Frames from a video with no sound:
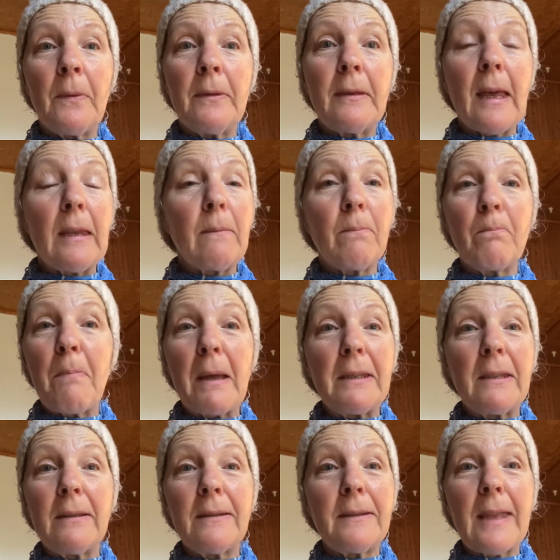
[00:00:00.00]
but
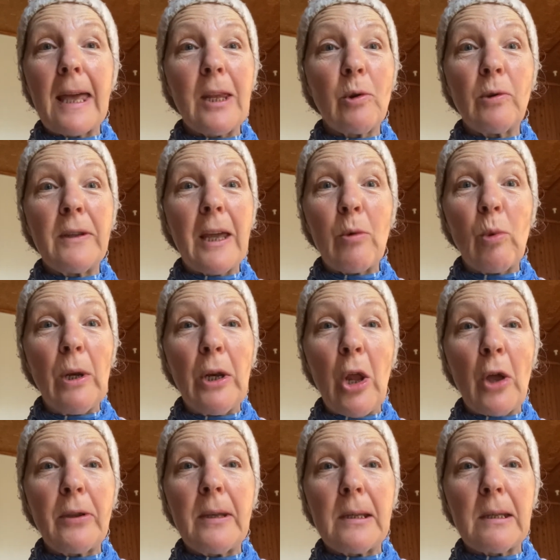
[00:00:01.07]
that they will
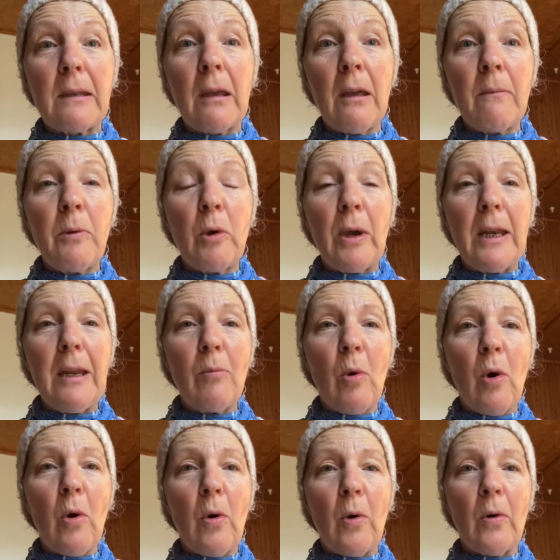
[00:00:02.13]
not disturb you
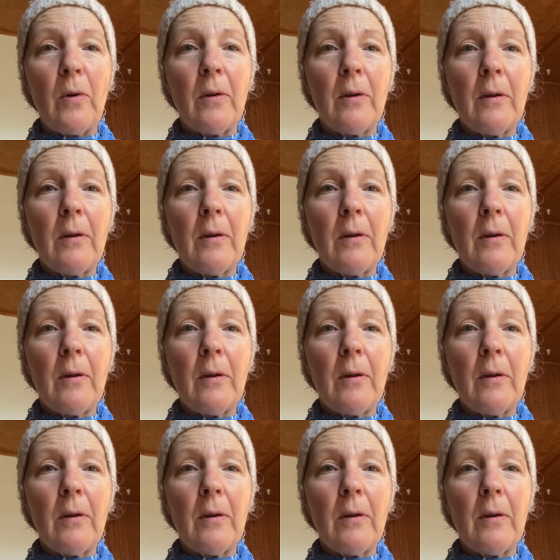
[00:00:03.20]
anymore.